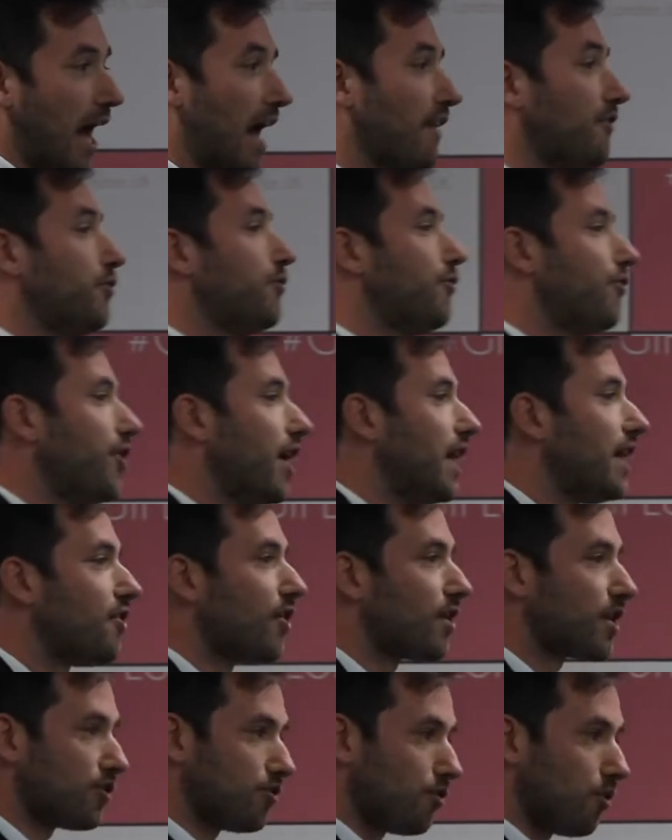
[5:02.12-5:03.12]
have to fail in
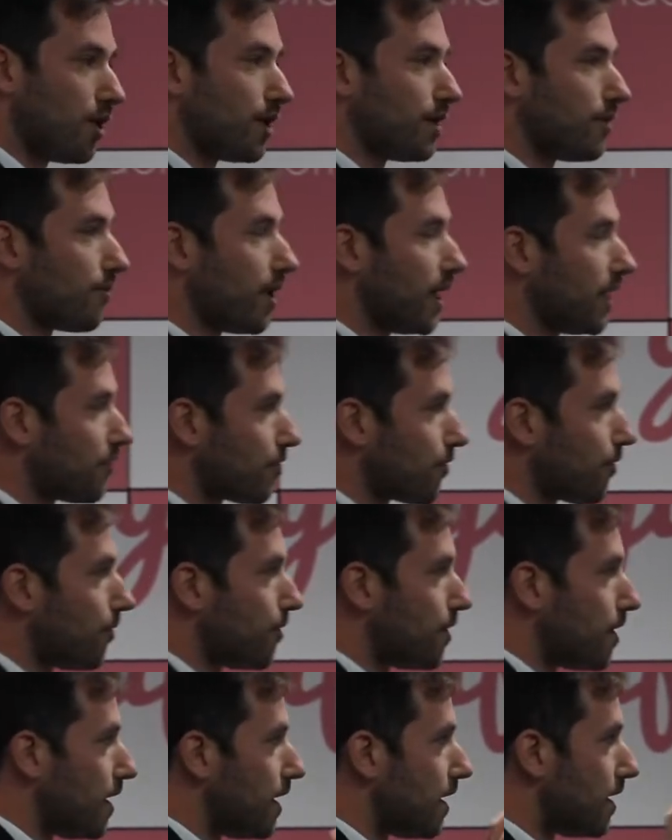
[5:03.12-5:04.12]
order to learn, right? So
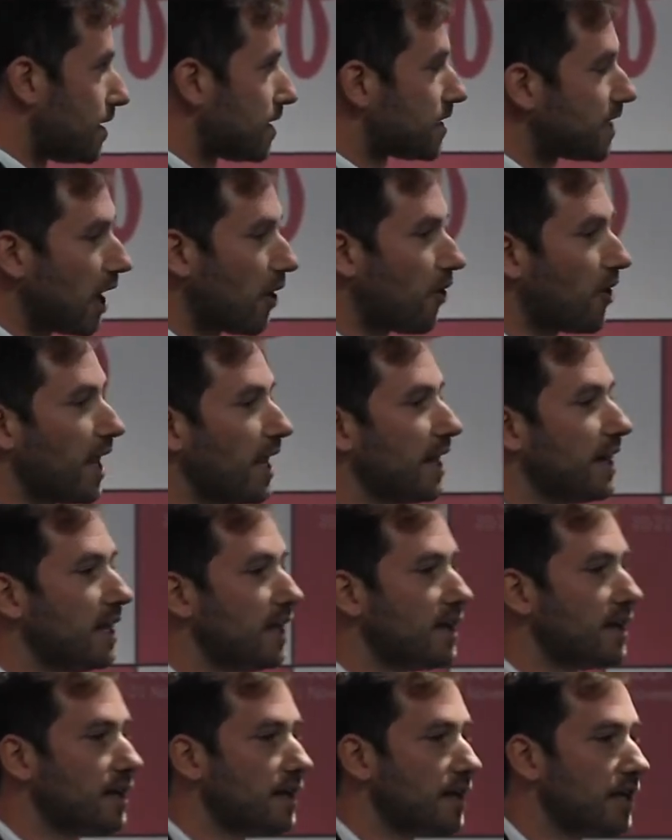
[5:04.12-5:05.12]
second
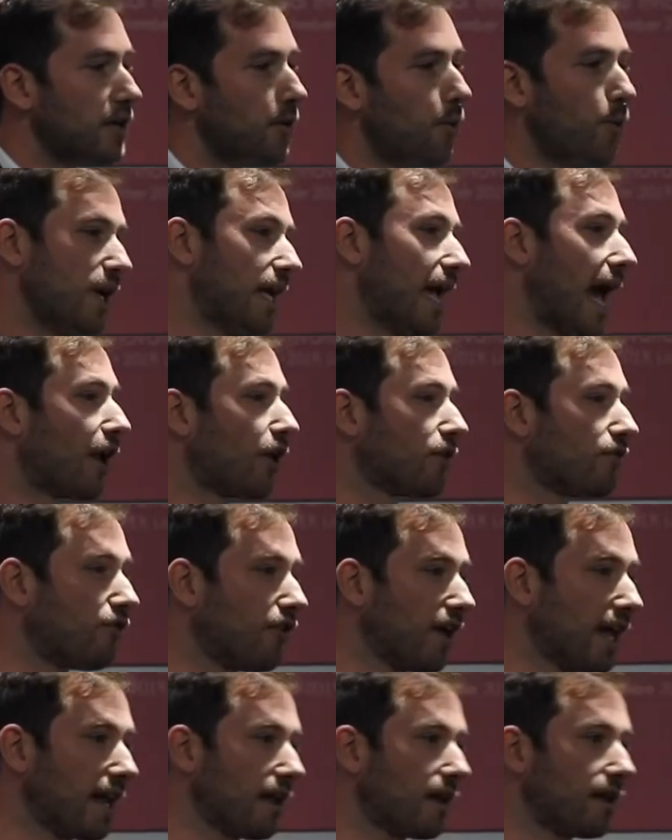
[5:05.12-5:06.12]
idea, we cannot
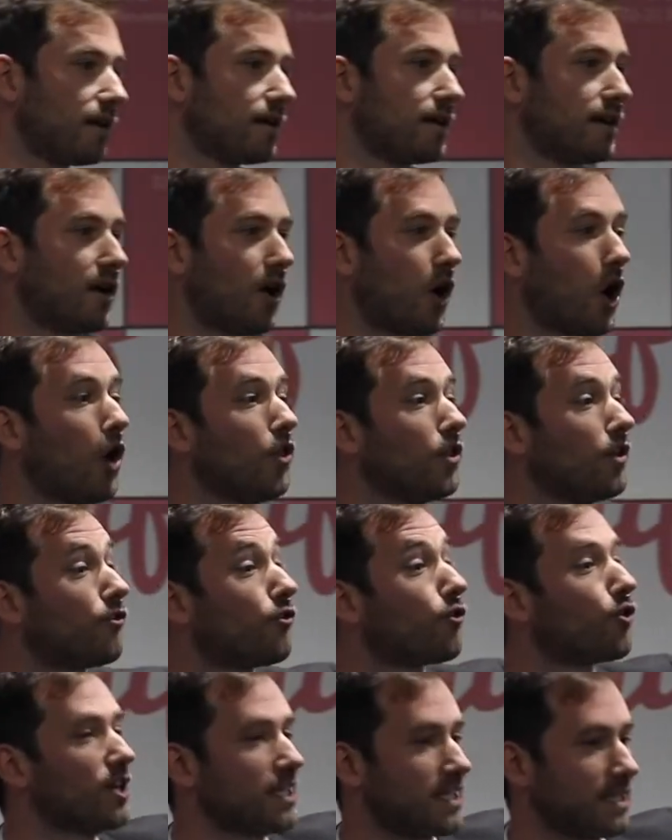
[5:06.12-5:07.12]
fail on the
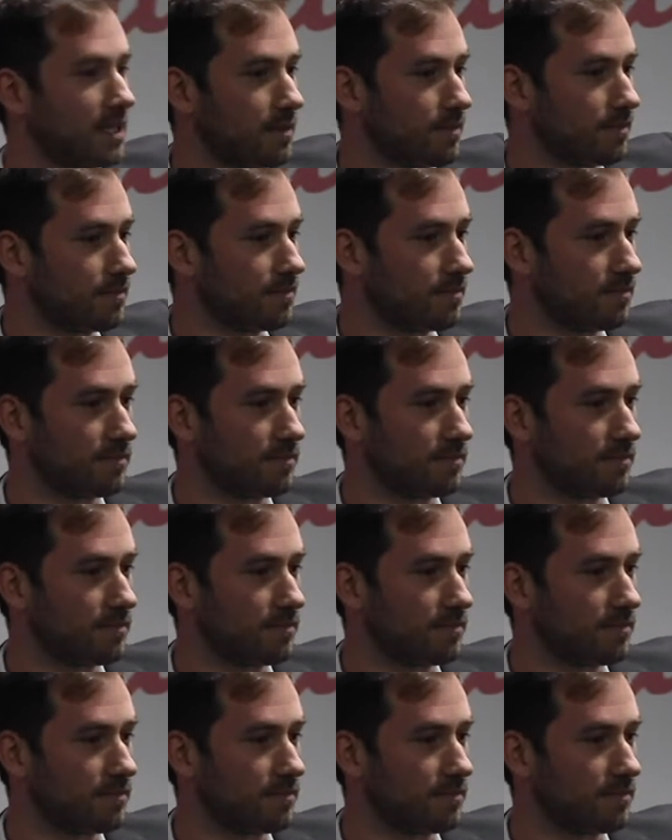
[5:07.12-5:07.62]
first team.